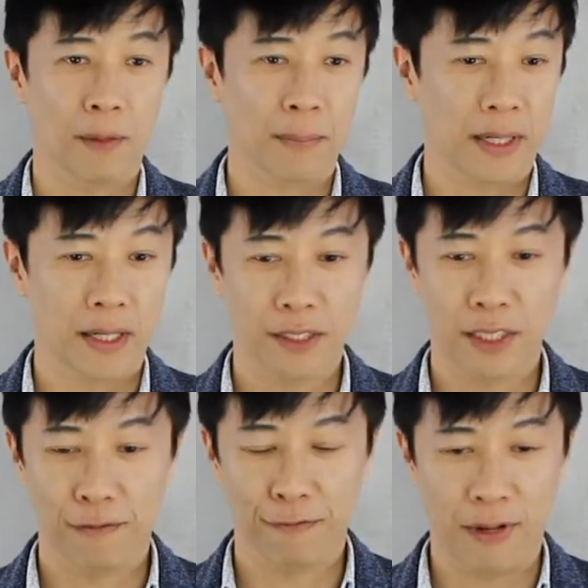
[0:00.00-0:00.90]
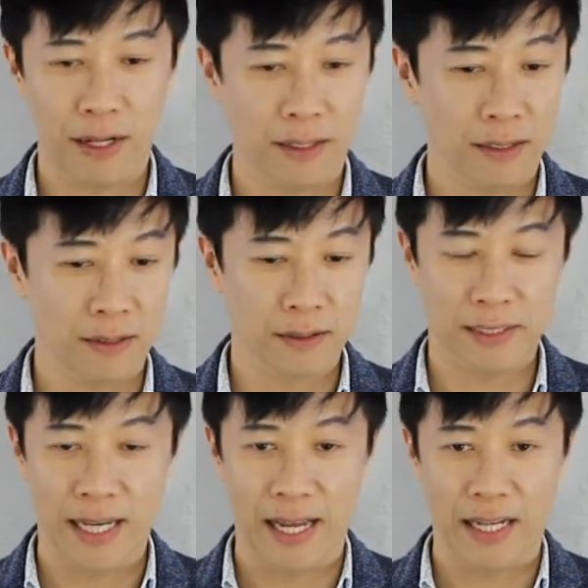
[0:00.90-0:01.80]
because he felt
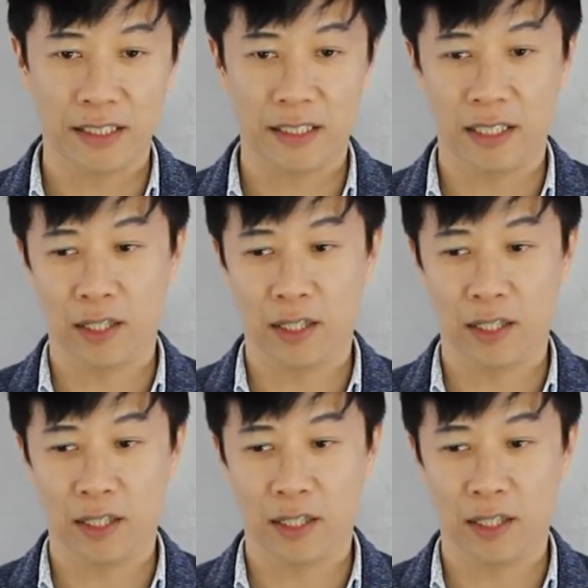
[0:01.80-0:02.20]
that